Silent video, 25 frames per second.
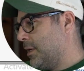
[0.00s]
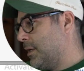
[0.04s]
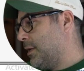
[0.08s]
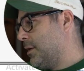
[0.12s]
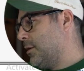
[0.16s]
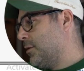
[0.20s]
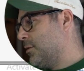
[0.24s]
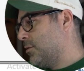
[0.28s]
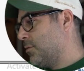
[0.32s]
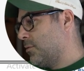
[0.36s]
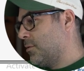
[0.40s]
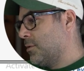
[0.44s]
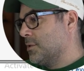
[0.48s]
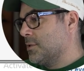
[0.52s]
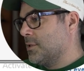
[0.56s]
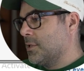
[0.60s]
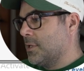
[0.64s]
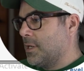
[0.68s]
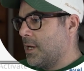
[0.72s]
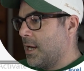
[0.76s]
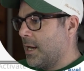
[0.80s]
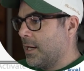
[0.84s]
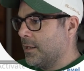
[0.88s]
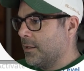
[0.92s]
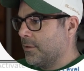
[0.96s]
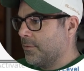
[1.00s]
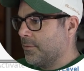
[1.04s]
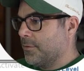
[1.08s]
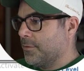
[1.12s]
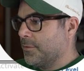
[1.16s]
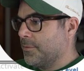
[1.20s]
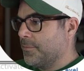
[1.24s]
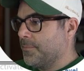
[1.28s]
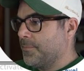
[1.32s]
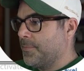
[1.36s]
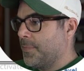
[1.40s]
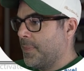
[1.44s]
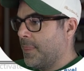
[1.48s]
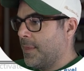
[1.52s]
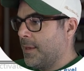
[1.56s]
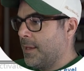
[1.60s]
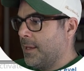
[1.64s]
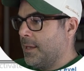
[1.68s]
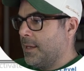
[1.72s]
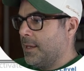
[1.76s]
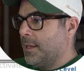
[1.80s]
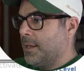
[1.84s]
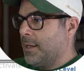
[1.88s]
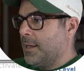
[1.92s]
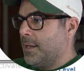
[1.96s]
in towards the dining room.
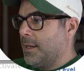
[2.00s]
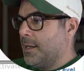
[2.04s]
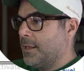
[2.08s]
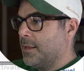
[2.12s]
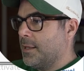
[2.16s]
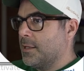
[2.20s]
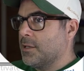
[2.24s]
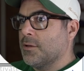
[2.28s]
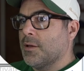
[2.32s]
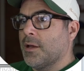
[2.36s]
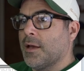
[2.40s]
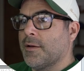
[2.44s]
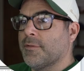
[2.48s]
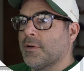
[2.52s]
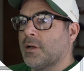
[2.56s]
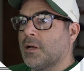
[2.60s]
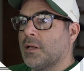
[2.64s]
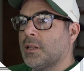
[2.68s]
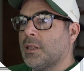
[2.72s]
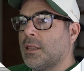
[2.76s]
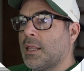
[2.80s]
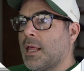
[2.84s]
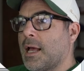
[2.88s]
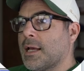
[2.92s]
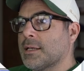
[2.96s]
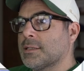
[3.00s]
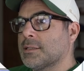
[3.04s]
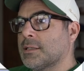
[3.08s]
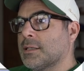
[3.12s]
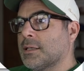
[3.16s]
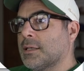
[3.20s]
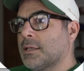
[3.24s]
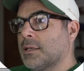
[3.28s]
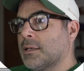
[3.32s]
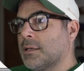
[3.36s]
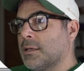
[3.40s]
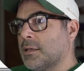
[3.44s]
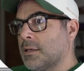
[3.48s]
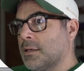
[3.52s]
And then you have a closet